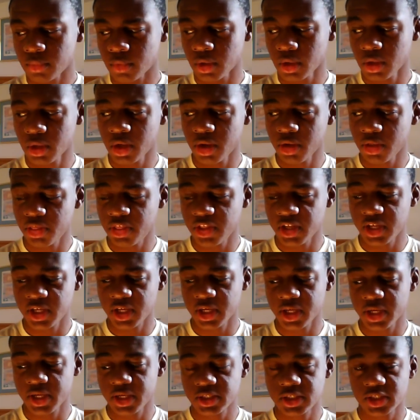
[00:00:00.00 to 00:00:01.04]
Another thing
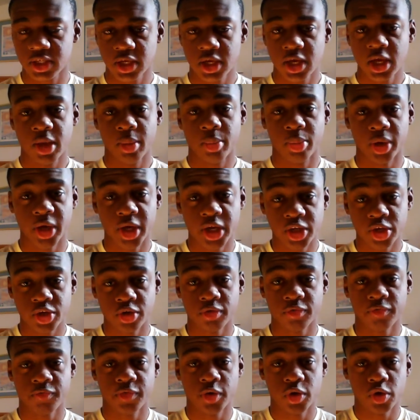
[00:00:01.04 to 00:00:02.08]
is bring
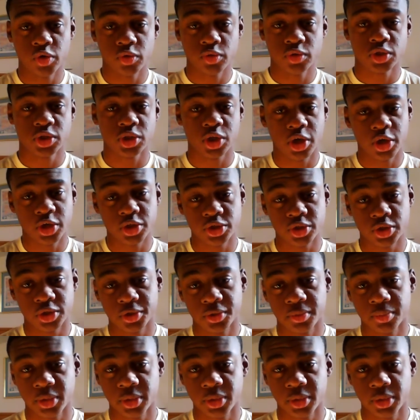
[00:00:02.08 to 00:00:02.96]
your phone charger,